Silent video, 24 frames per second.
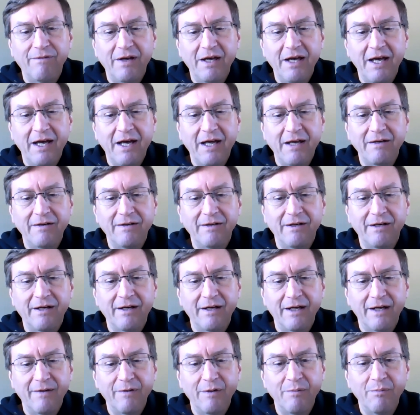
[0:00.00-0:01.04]
and
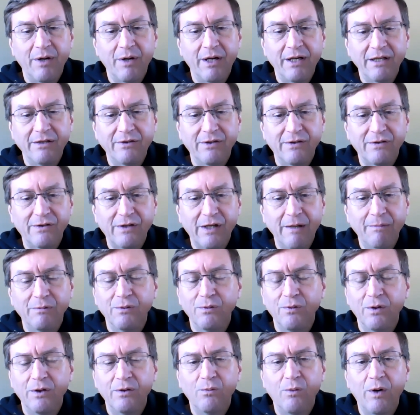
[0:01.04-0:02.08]
everybody just keep
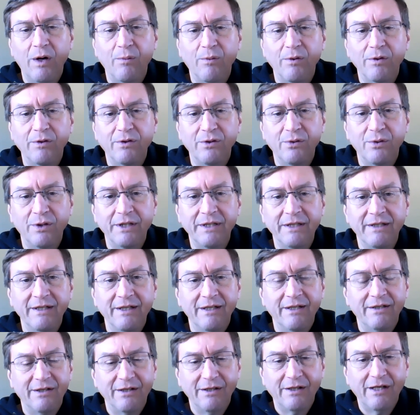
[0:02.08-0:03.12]
doing what we're doing
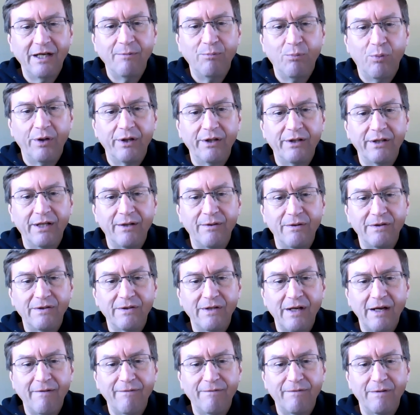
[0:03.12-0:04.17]
to keep one another
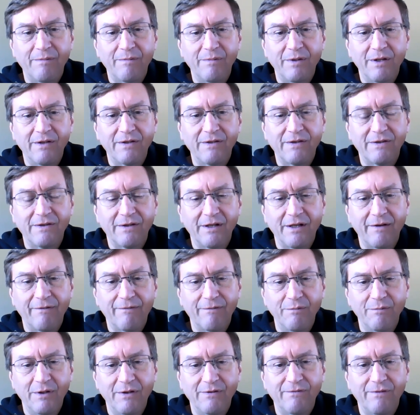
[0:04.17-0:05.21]
safe from this
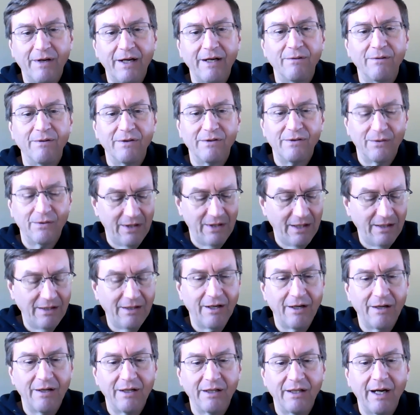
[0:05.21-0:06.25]
virus. So take
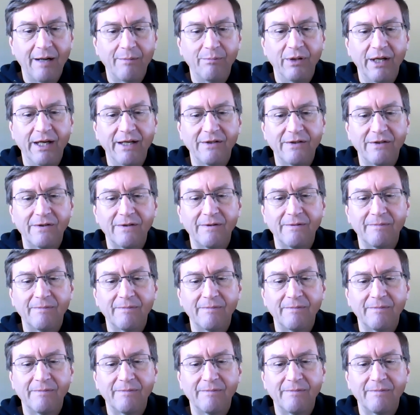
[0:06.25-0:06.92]
care and God bless.